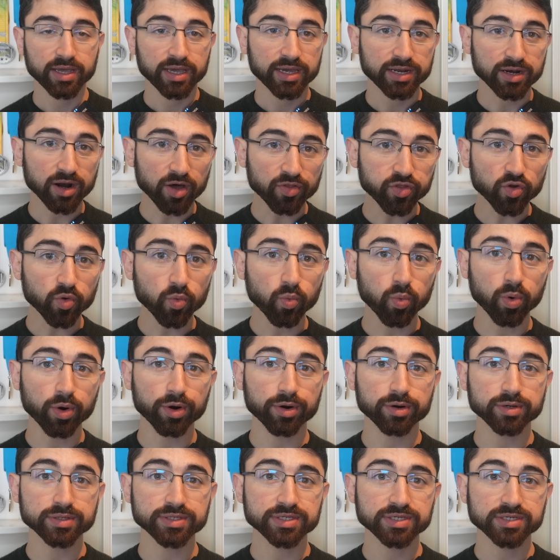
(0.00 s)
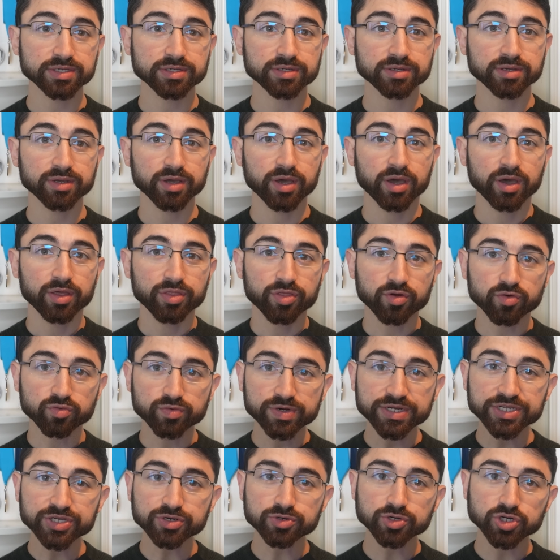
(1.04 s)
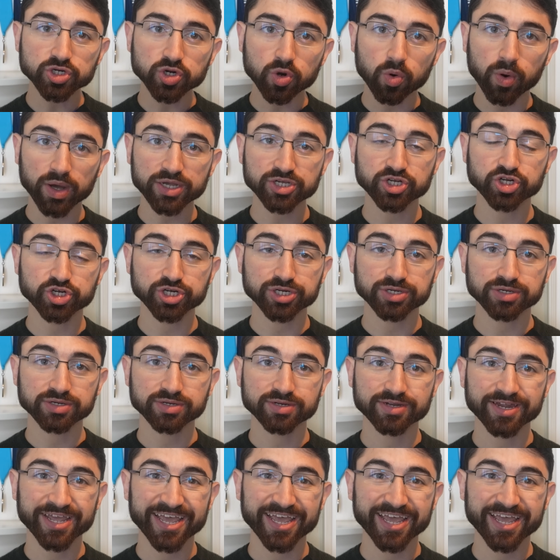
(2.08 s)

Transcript: In other words, the research question,